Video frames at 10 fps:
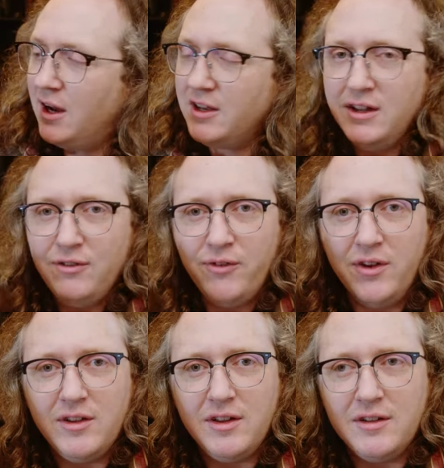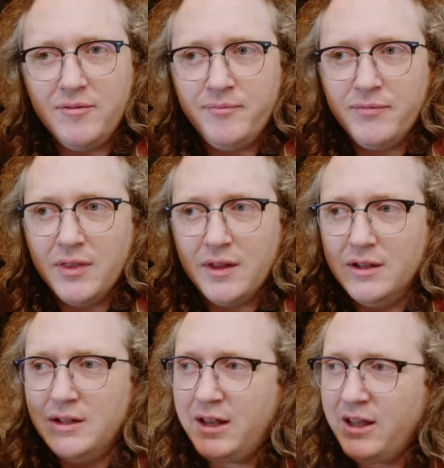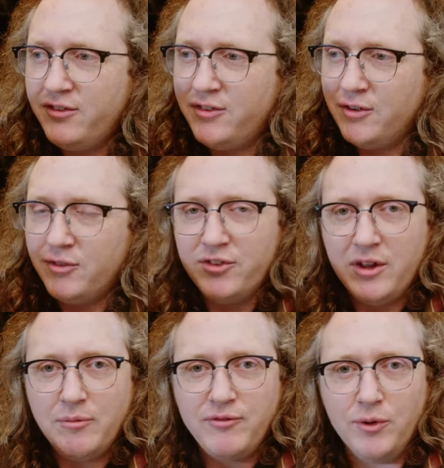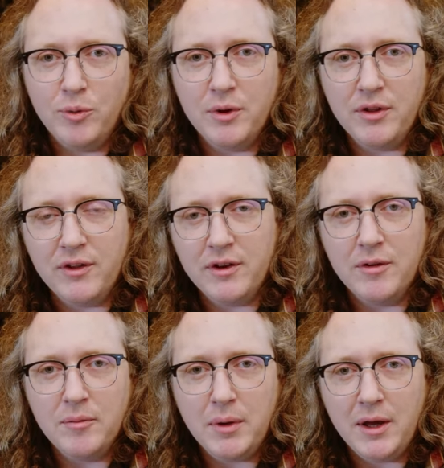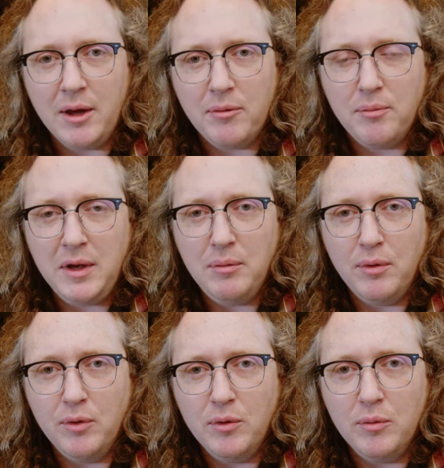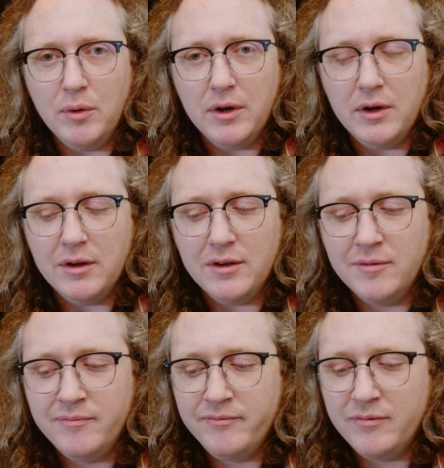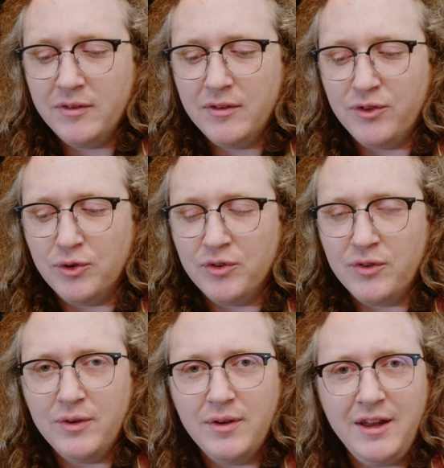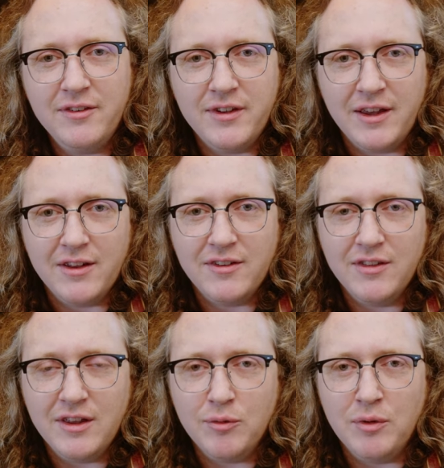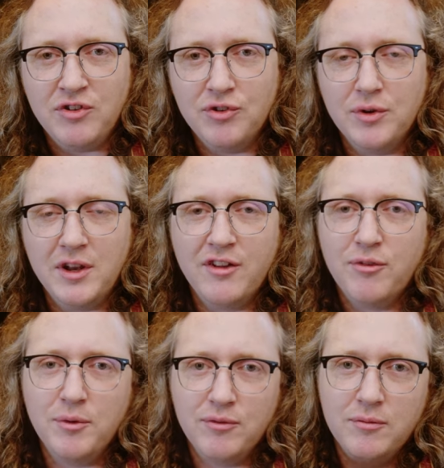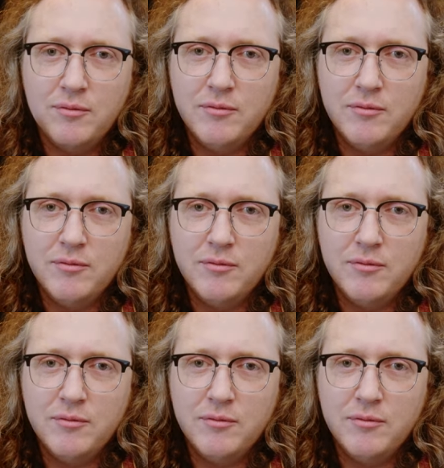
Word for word: I did find it less of a step forward than perhaps people were sort of hinting at in the original announcement